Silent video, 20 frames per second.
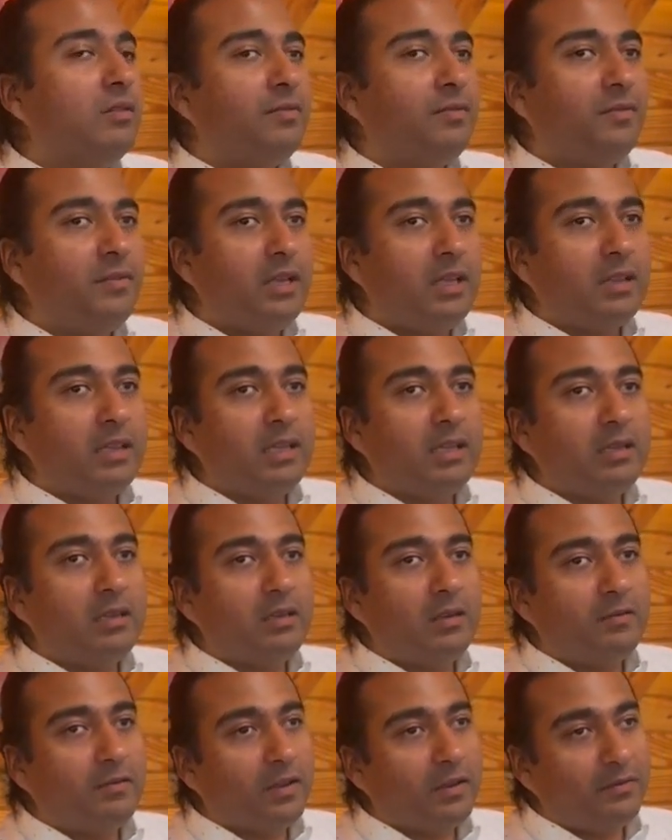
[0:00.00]
feeling
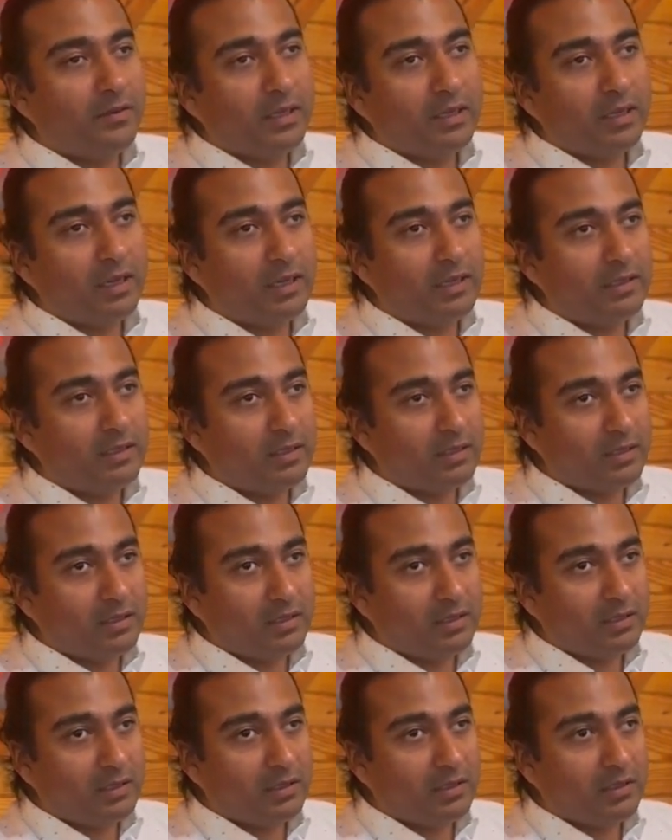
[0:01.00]
of loving
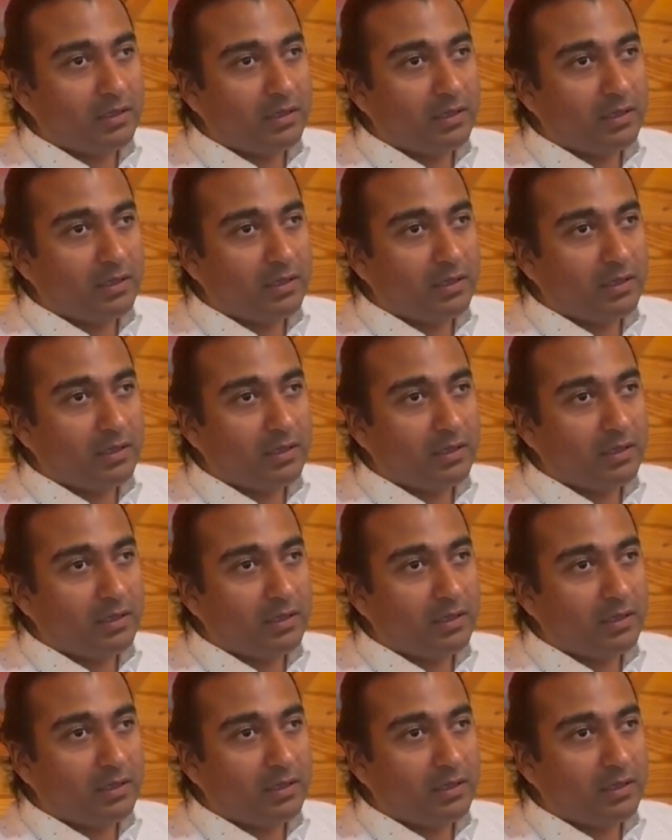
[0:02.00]
kindness.